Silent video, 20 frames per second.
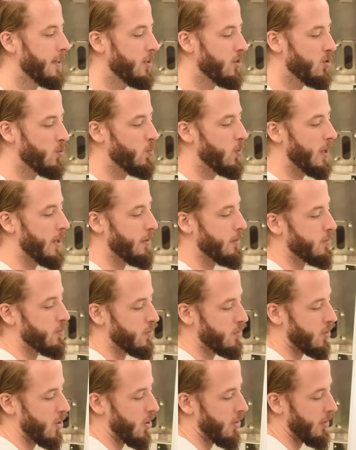then you're ready to
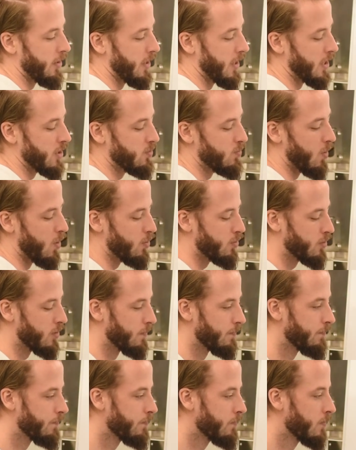start the next roast.
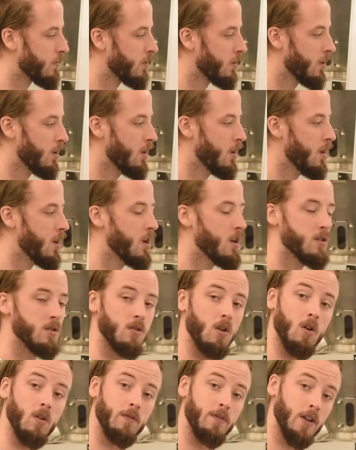
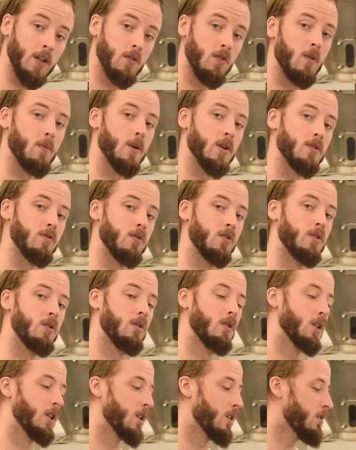So thank you very much for
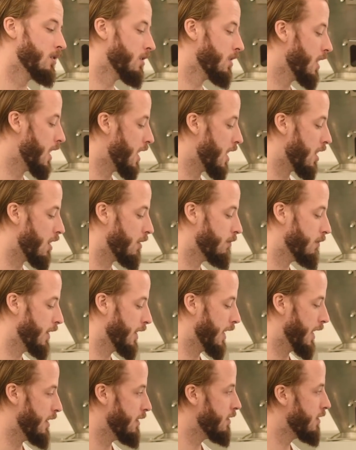tuning in.
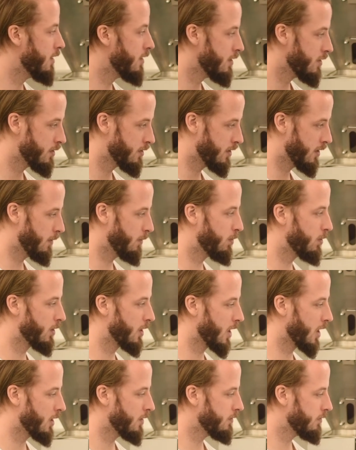Again, simple
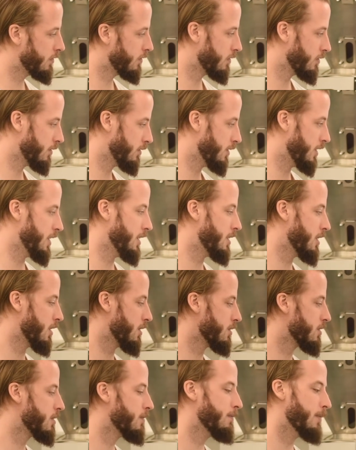kind of
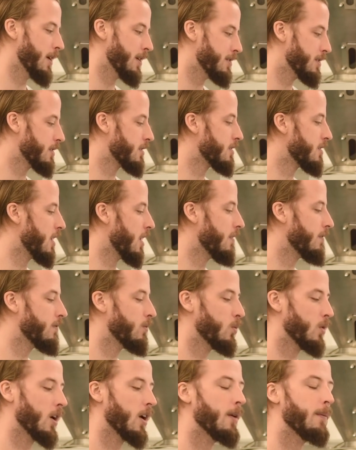details, basic stuff.
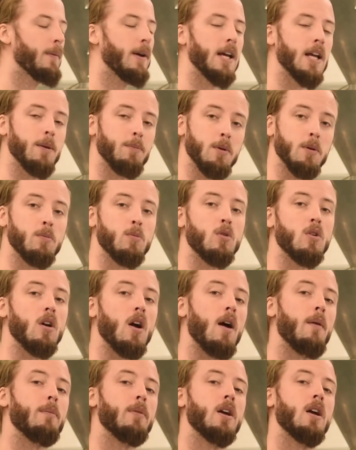We're gonna make it a bit more
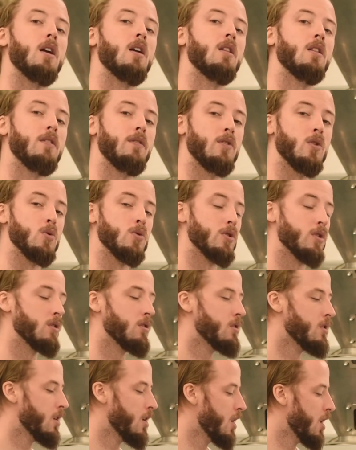complicated in the
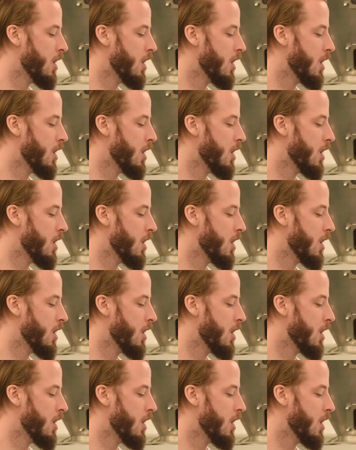future.